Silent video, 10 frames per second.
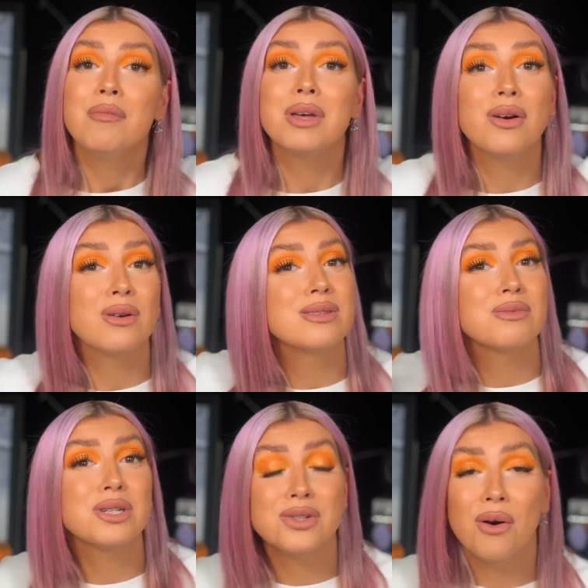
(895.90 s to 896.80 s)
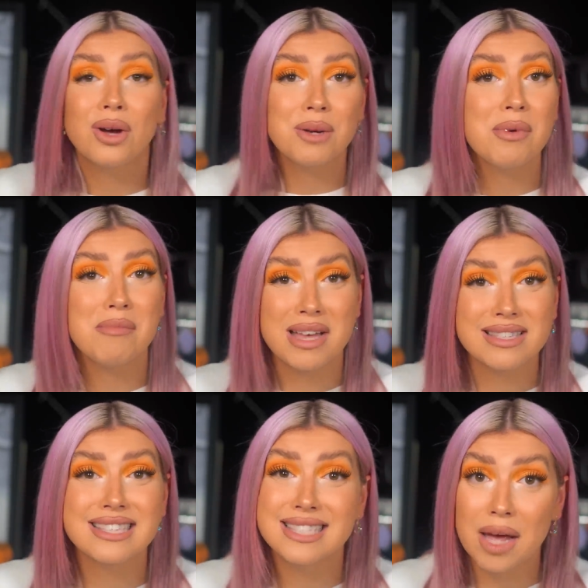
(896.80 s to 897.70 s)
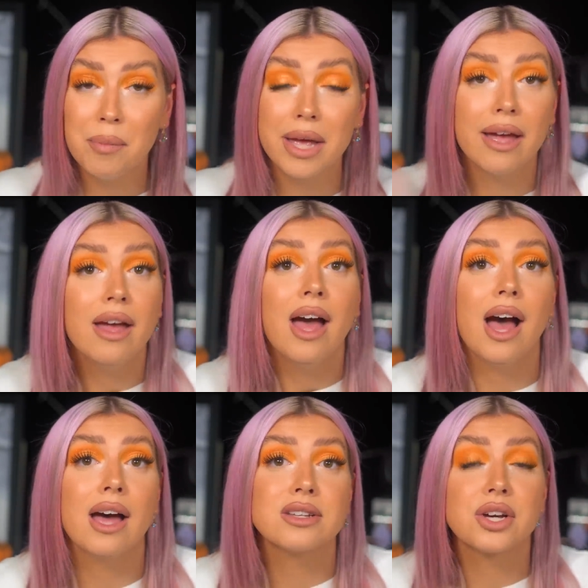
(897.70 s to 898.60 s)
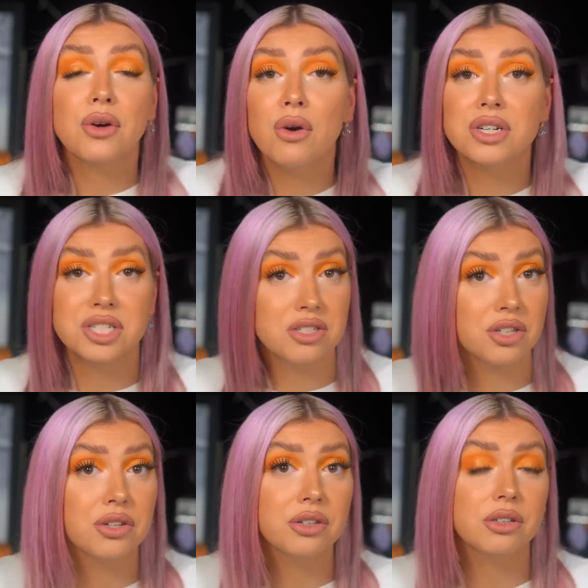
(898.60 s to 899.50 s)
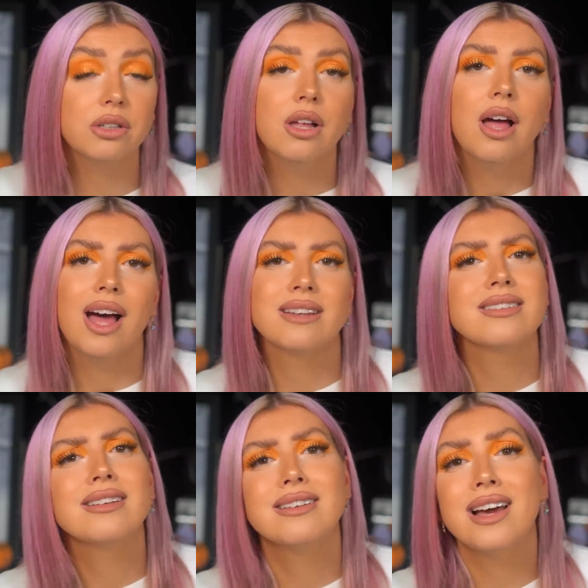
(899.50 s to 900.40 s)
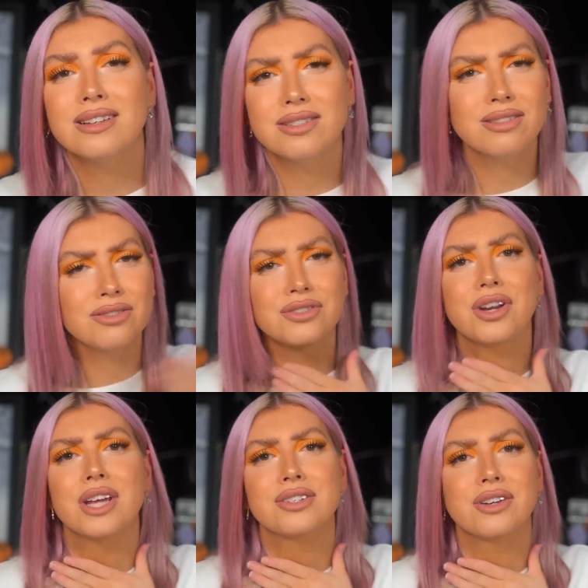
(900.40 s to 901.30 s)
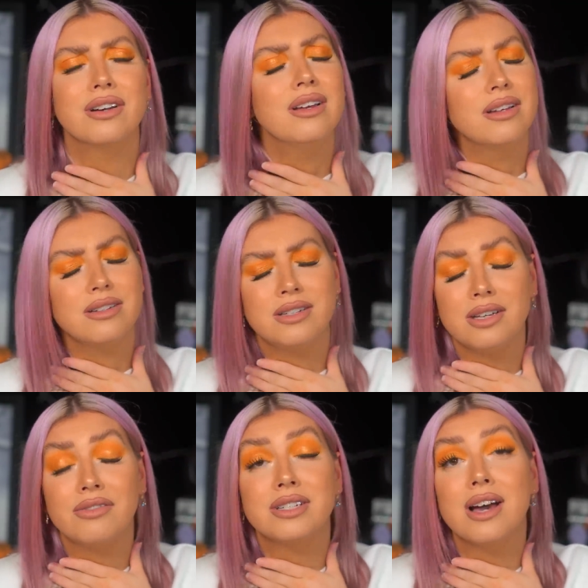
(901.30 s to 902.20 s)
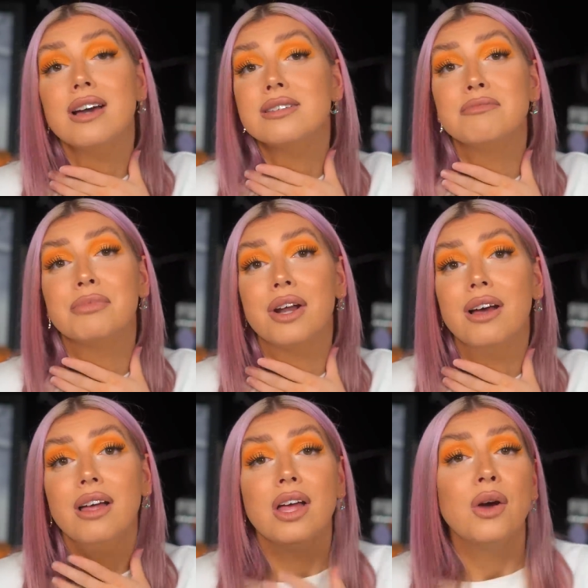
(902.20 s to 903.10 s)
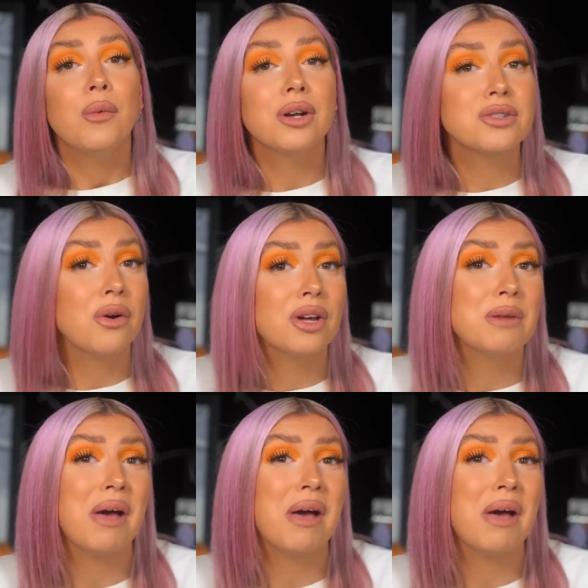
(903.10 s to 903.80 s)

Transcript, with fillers: because we're talking about Mississippi, and according to Google and National Treasure David Attenborough, we're talking